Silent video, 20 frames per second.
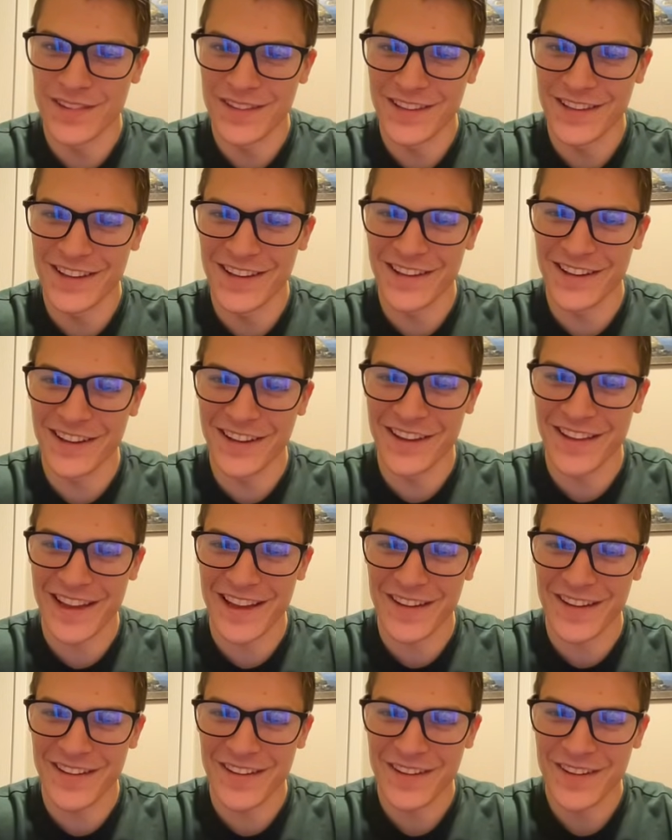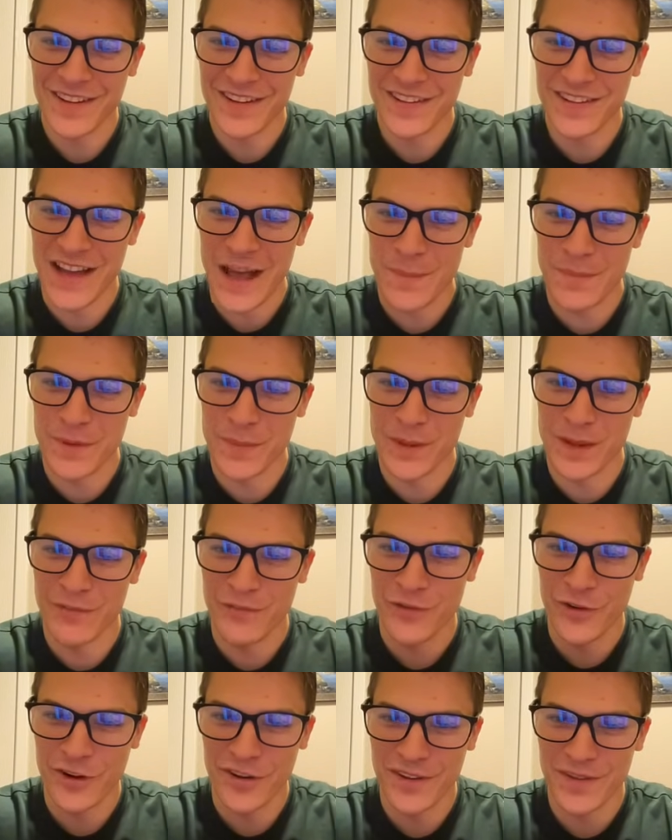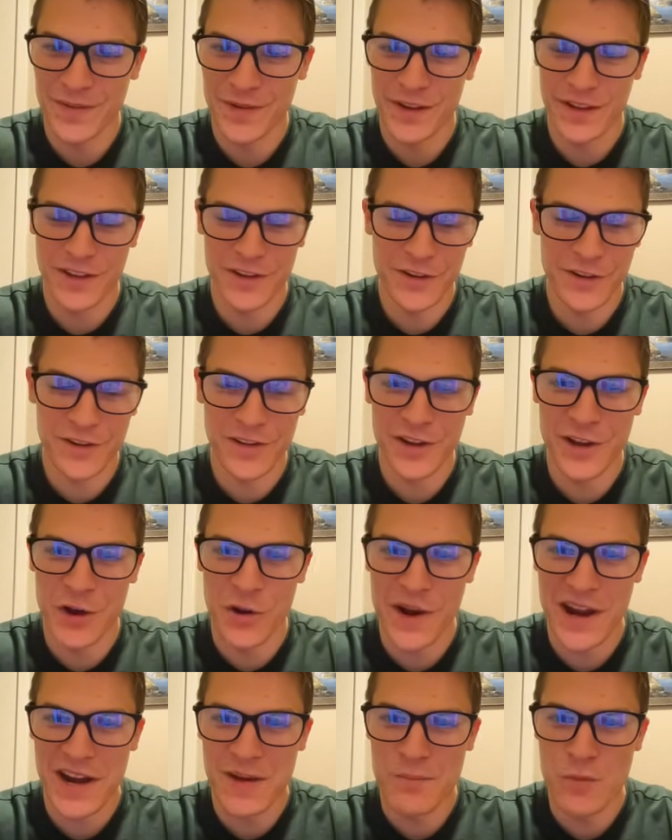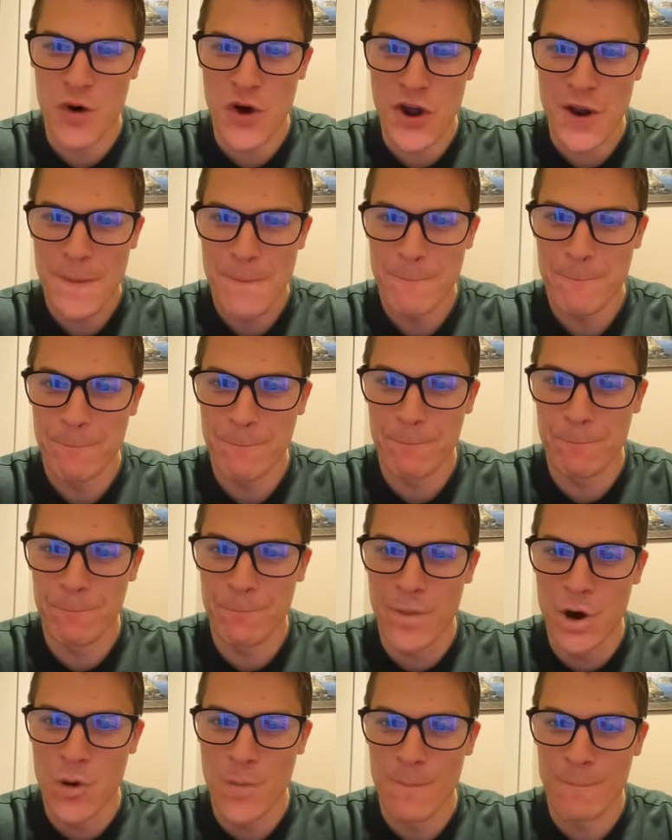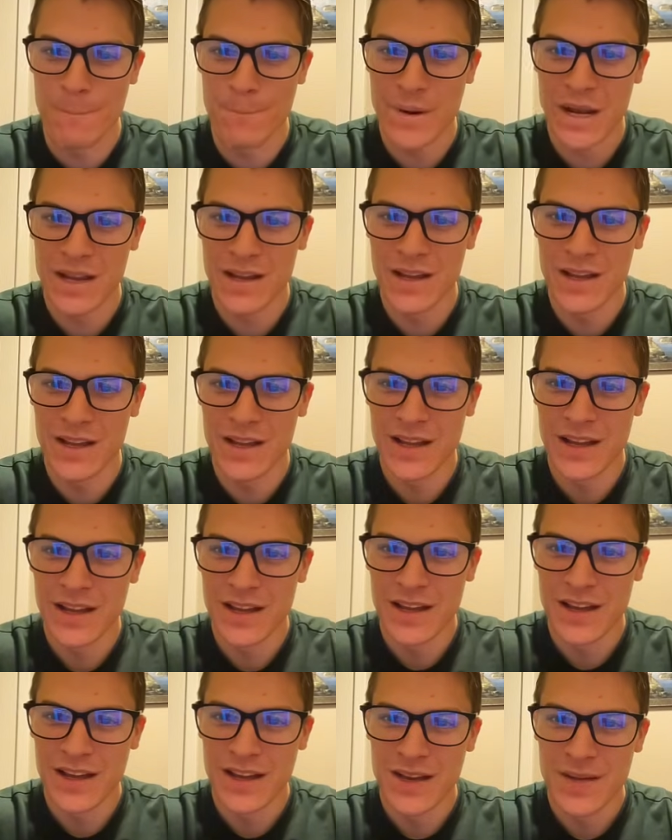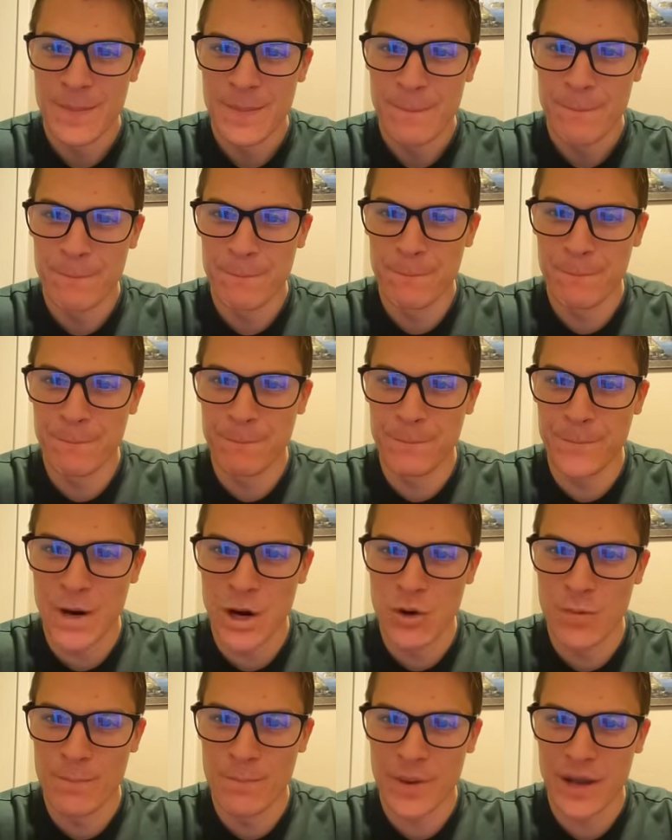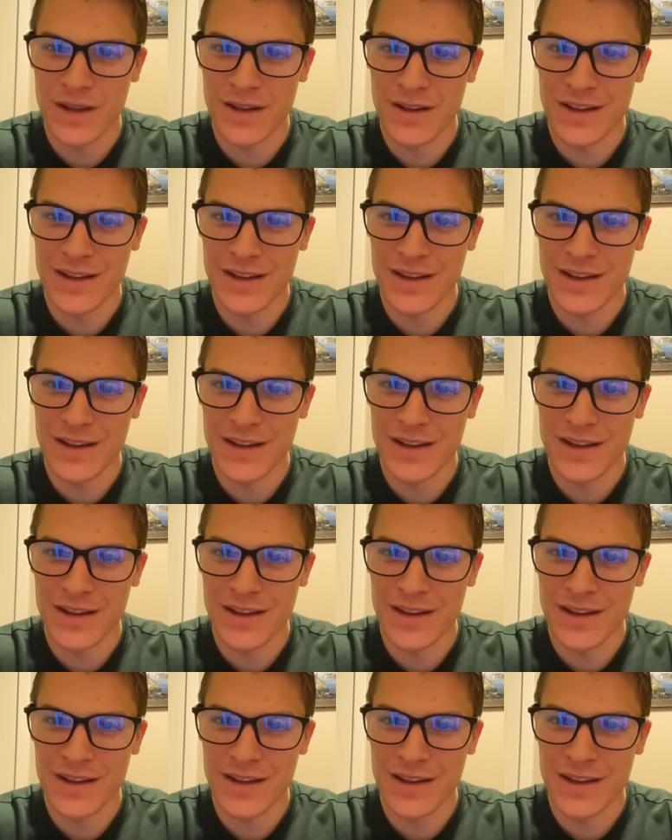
Look at that. Topped him up first. Go get him, boy. Boom. Boom.